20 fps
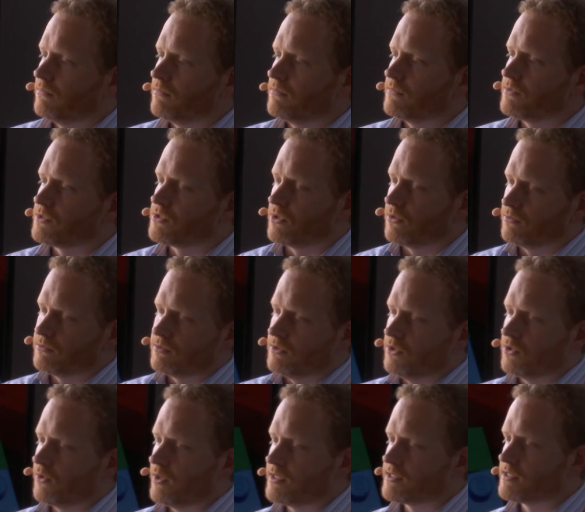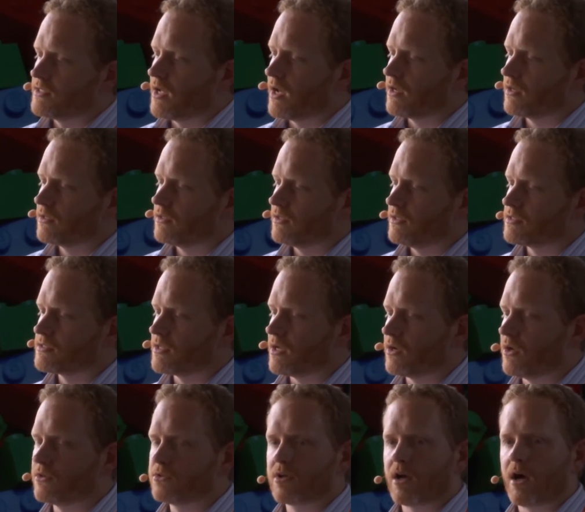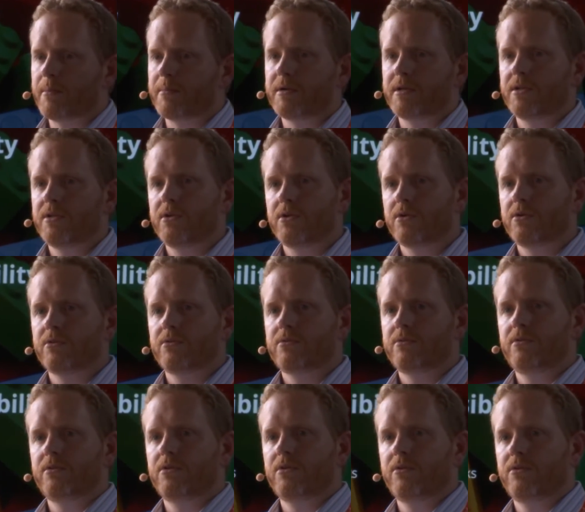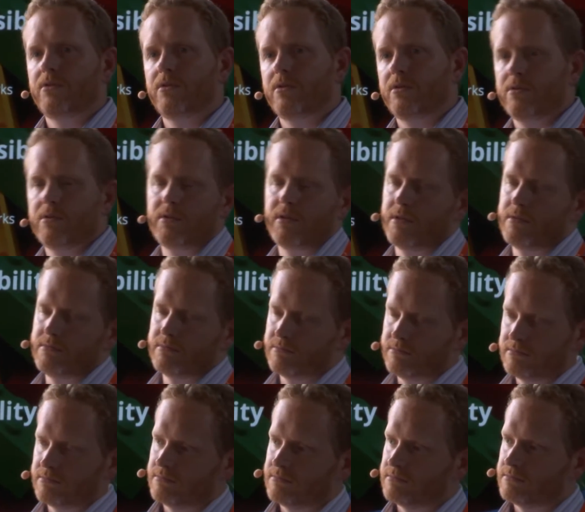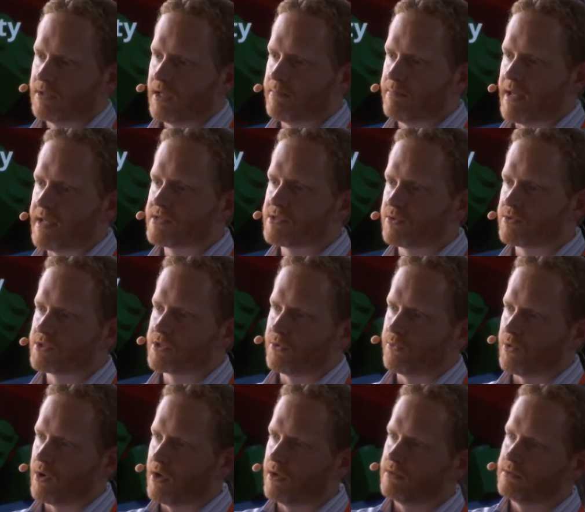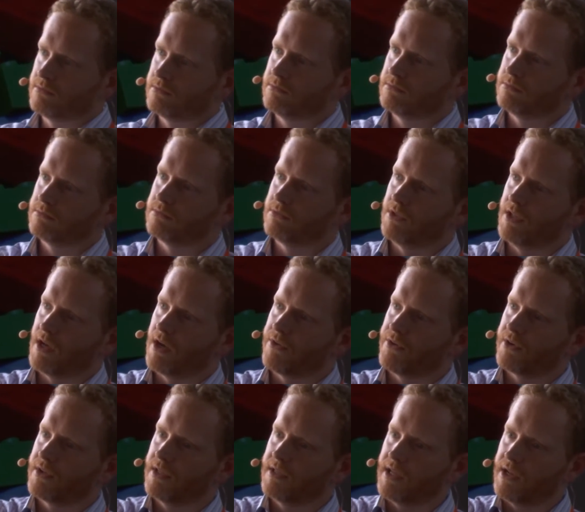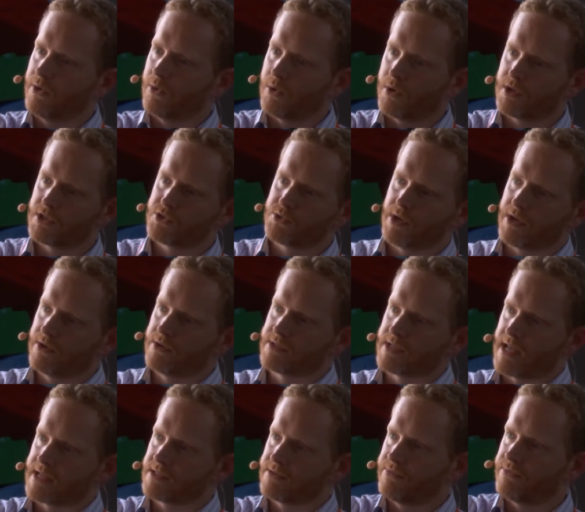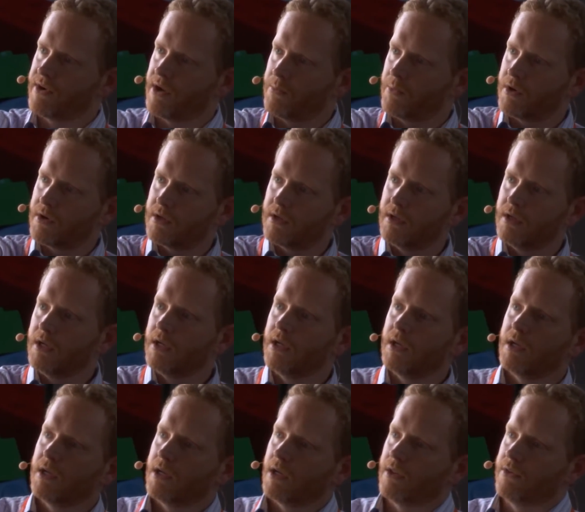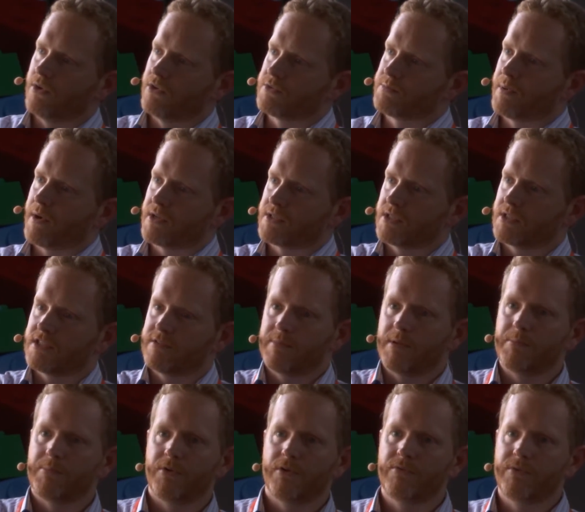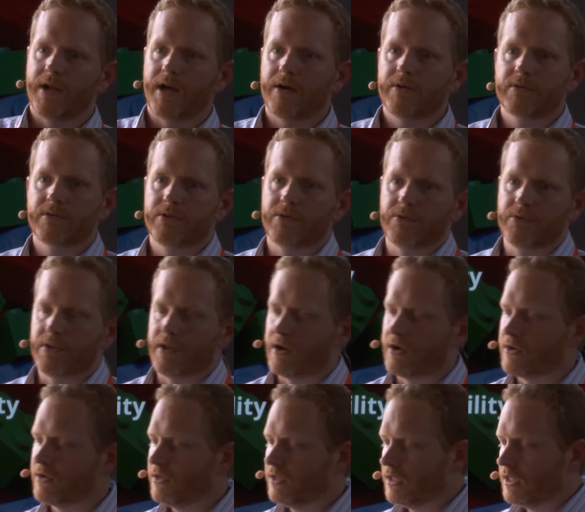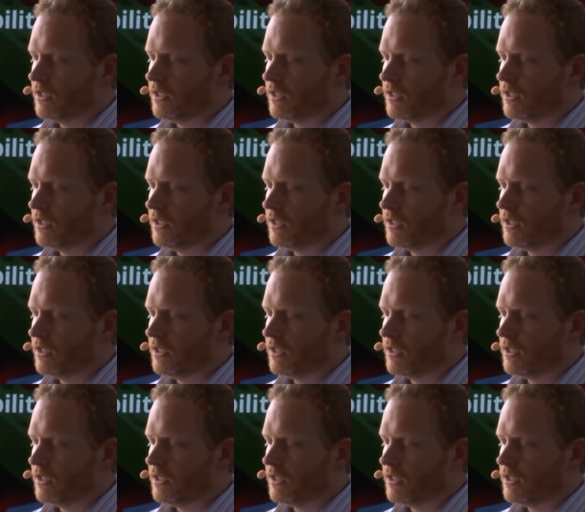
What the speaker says: So it's not uncommon to hear that hey, Mesos can run the other container orchestrators as a framework, and those projects have been proven out and are there.